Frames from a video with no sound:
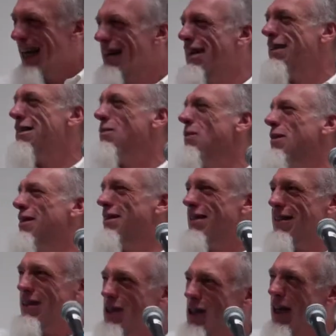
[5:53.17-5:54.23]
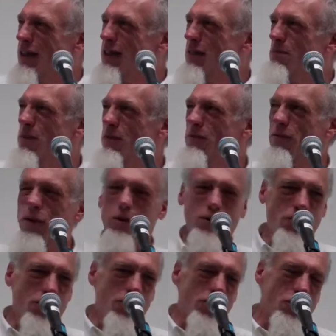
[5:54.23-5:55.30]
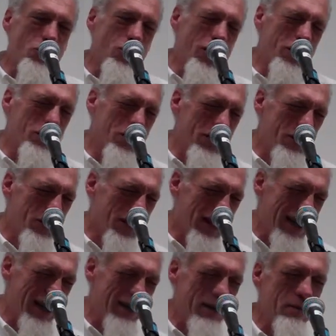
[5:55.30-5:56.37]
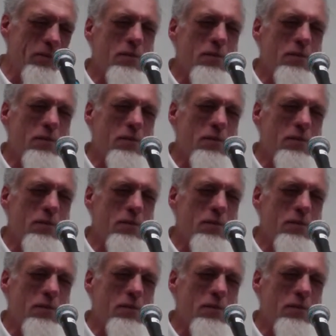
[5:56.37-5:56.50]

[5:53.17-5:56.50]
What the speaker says: This one is the Shakespeare Virgin's One Regret.